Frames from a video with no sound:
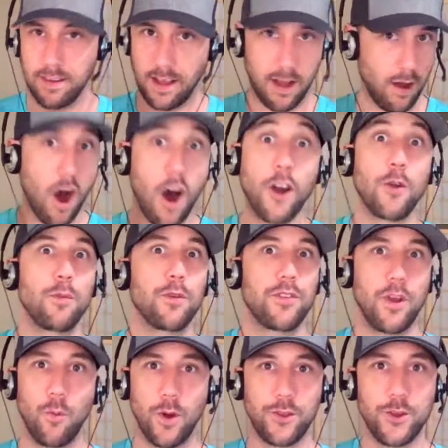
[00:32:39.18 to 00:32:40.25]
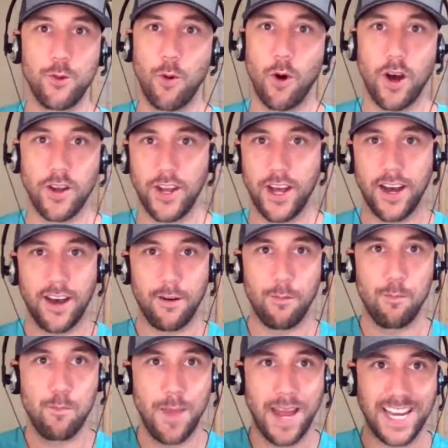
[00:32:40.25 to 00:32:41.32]
one hundred percent with you on uh,
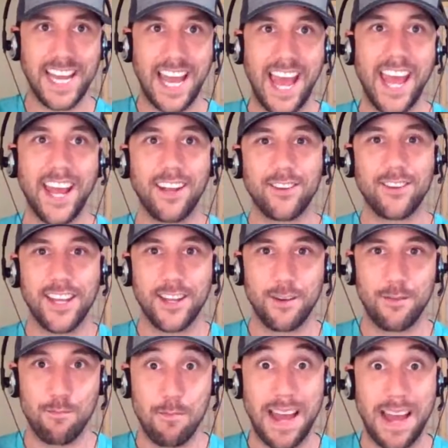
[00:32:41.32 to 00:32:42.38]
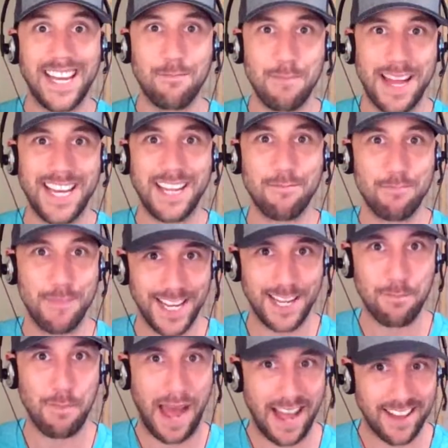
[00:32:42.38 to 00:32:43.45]
many eggs in many, many, many
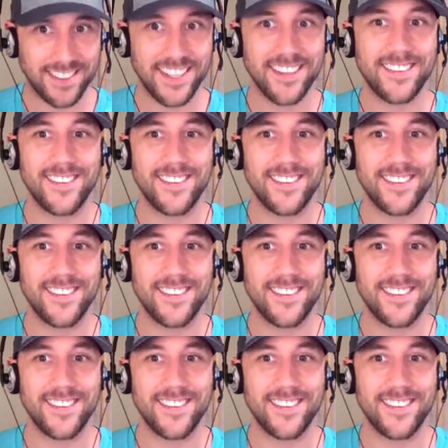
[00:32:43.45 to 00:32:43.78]
baskets